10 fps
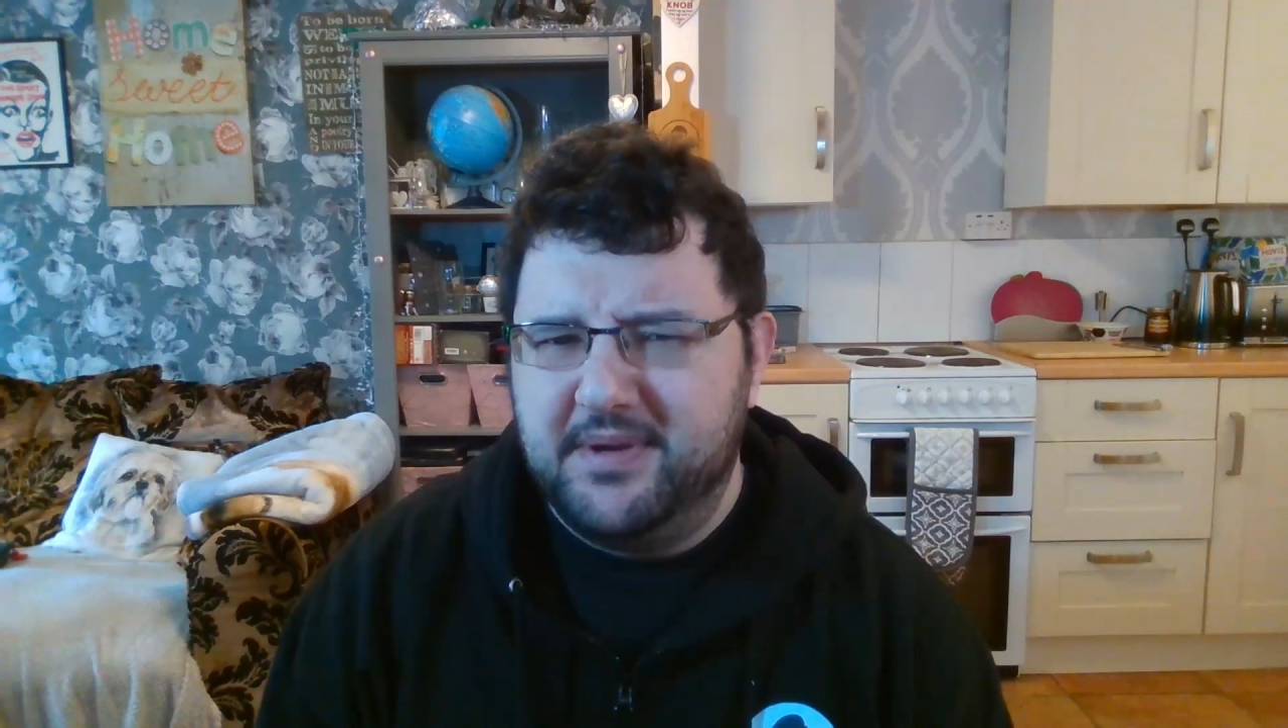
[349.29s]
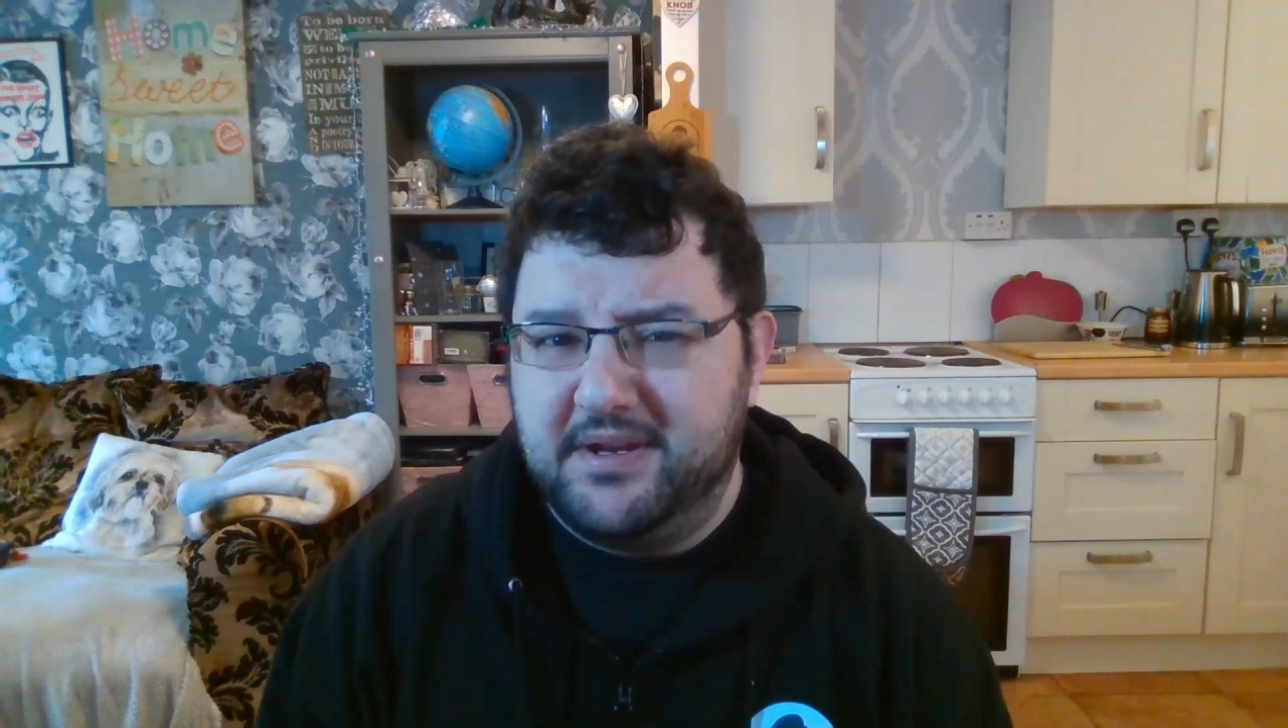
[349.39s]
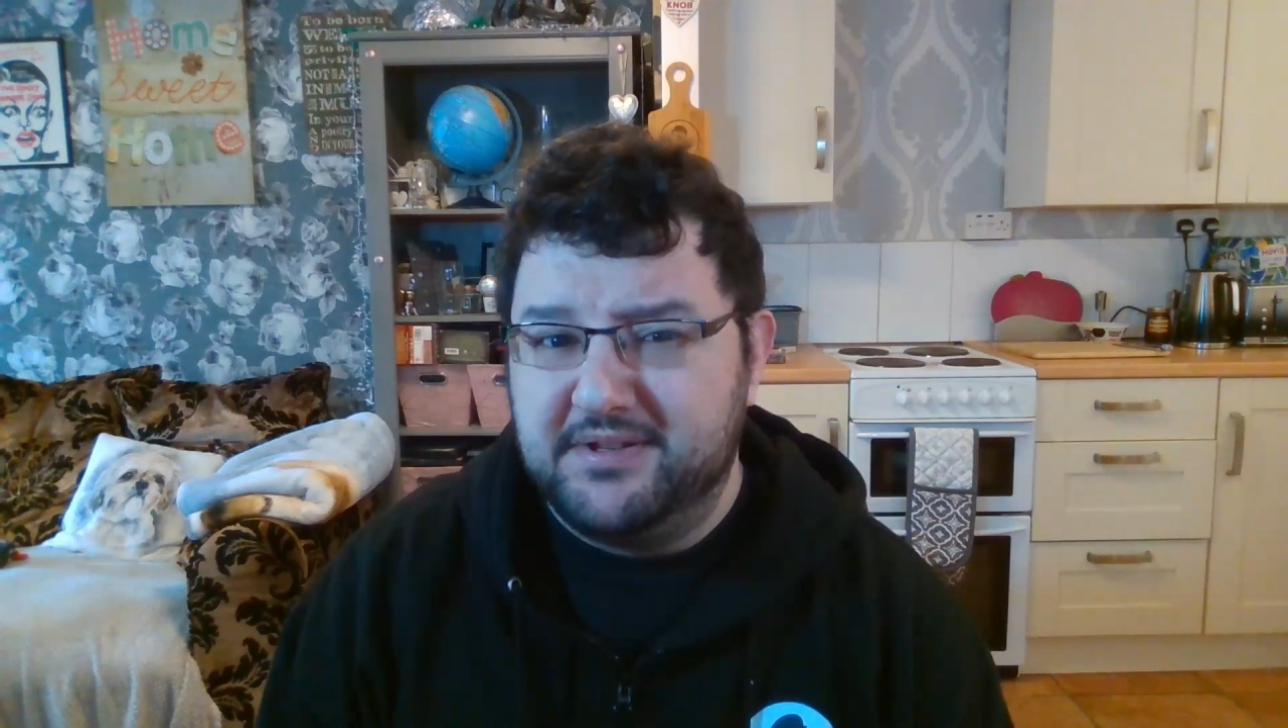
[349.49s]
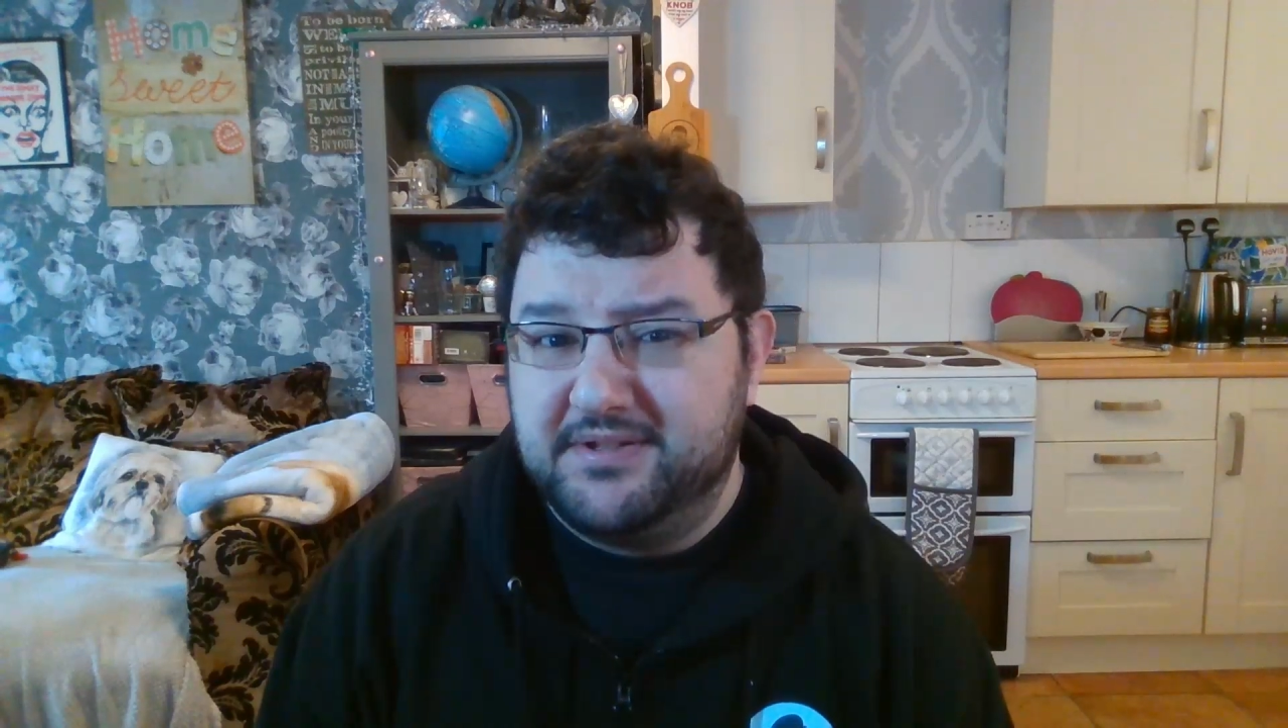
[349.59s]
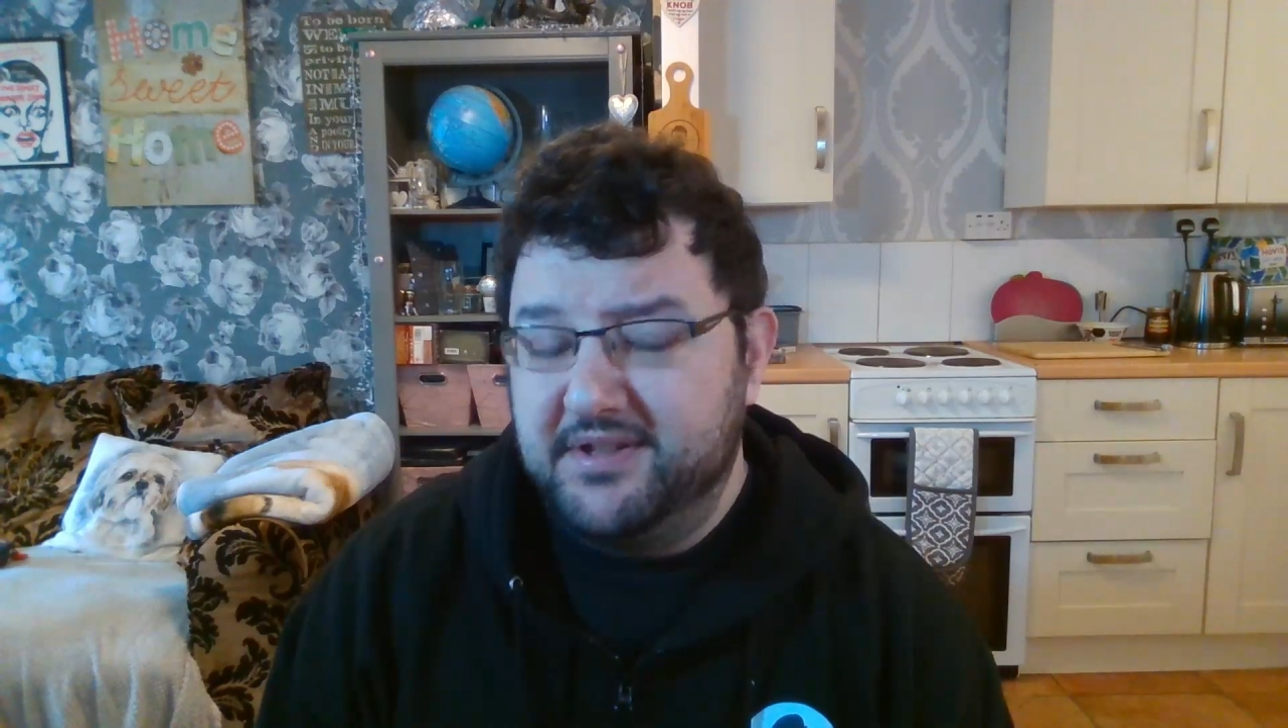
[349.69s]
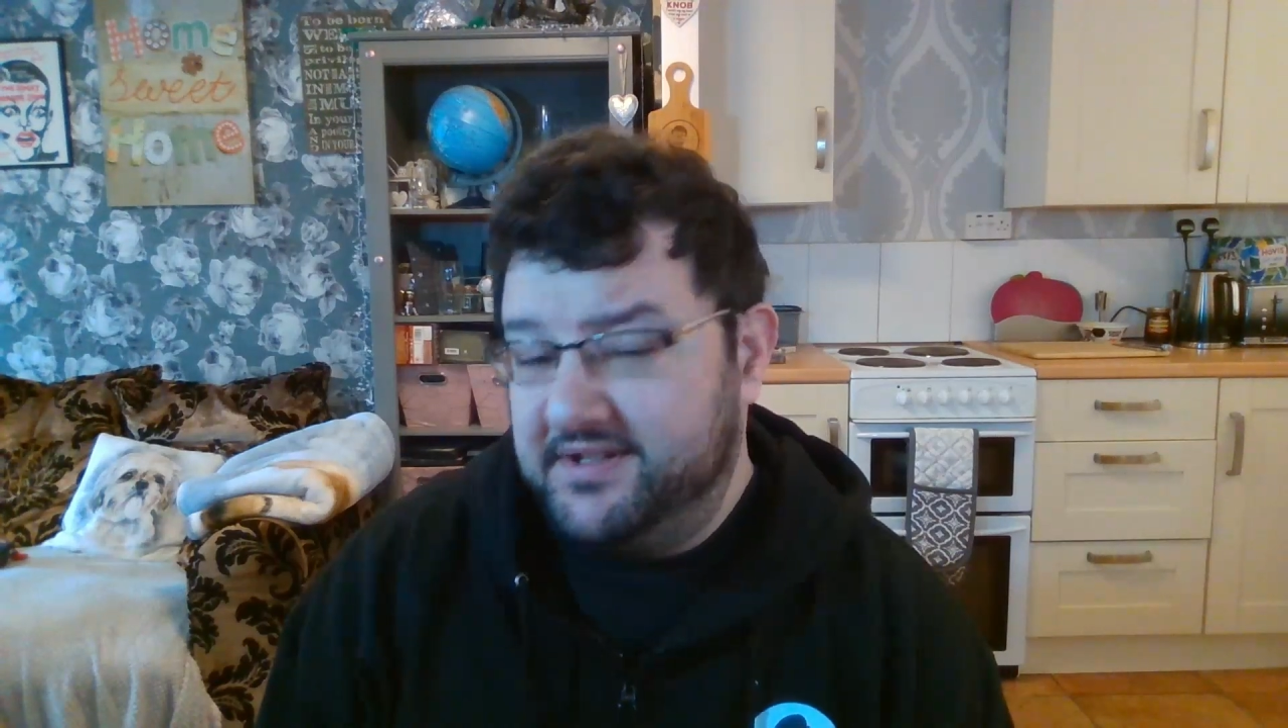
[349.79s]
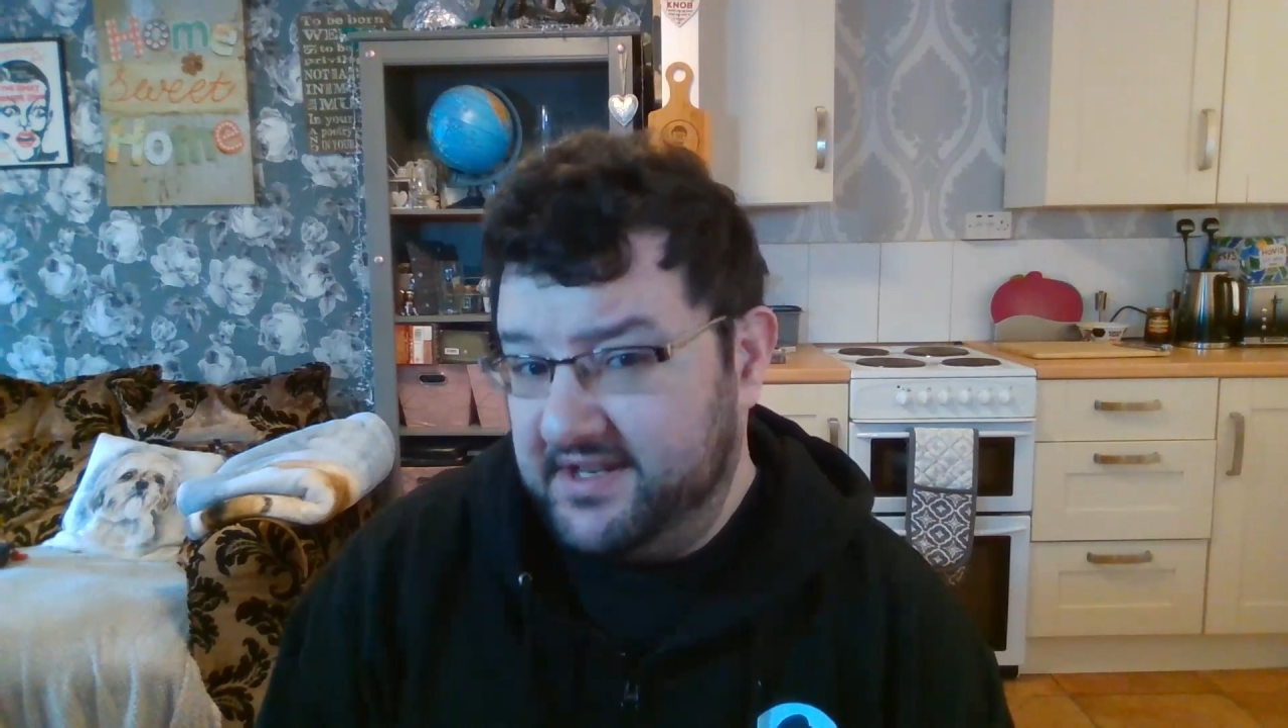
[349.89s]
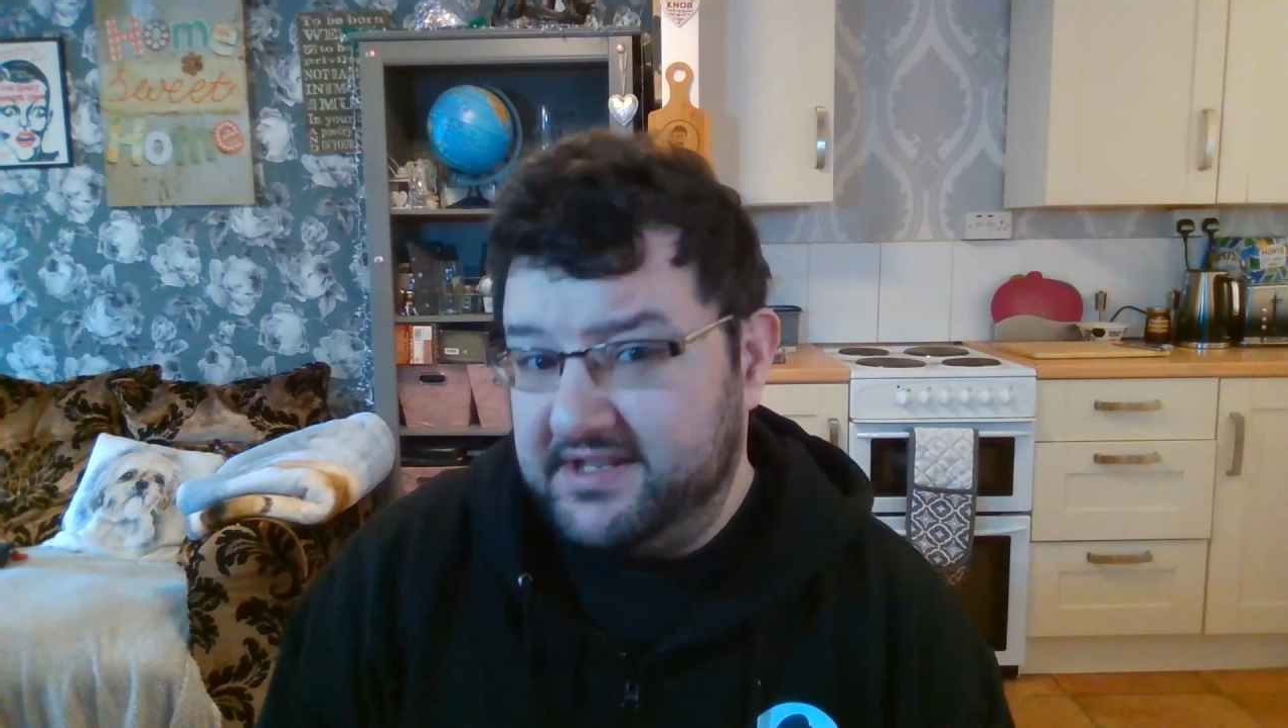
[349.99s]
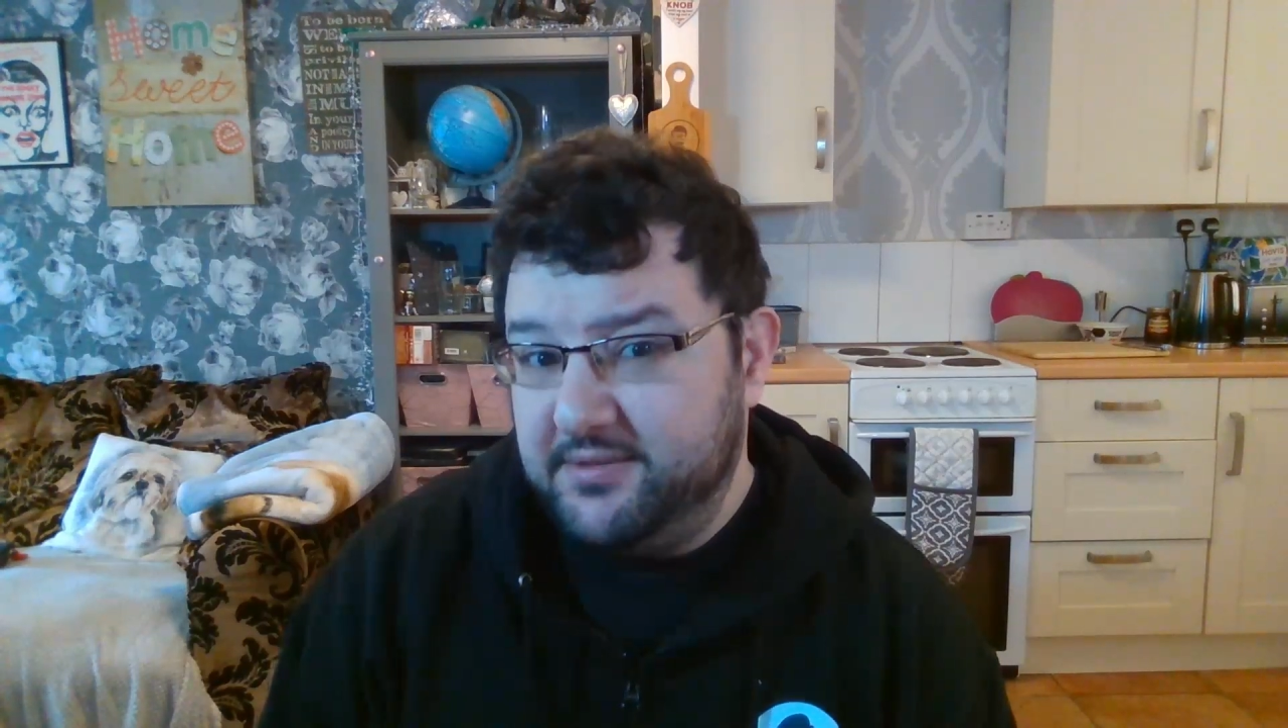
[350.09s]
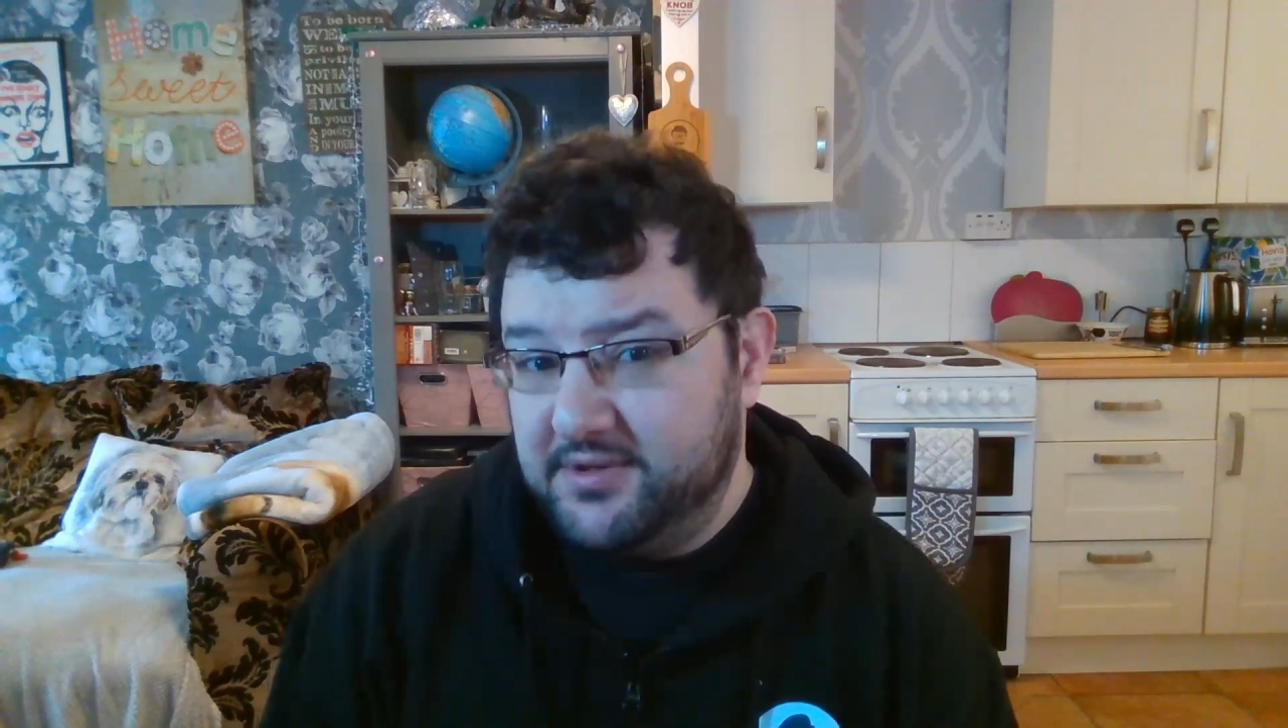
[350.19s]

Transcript: Because the city